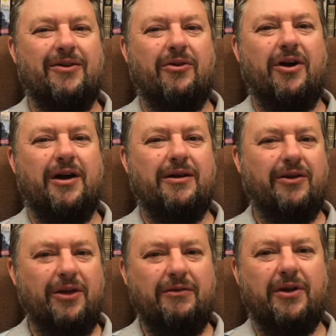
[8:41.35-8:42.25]
Right,
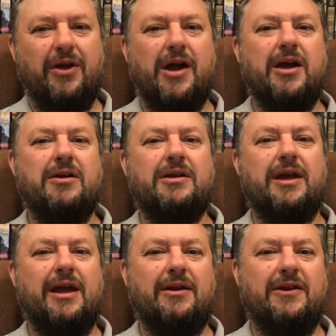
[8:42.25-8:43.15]
leave it alone
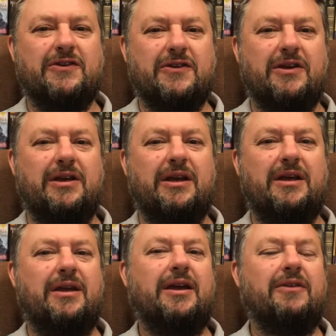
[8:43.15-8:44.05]
and let's
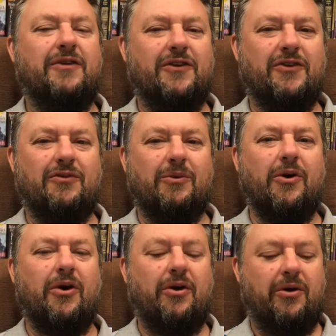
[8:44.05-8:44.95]
see if this is from
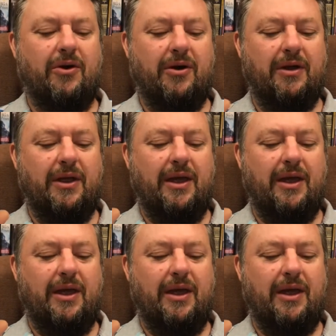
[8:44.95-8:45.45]
God or not.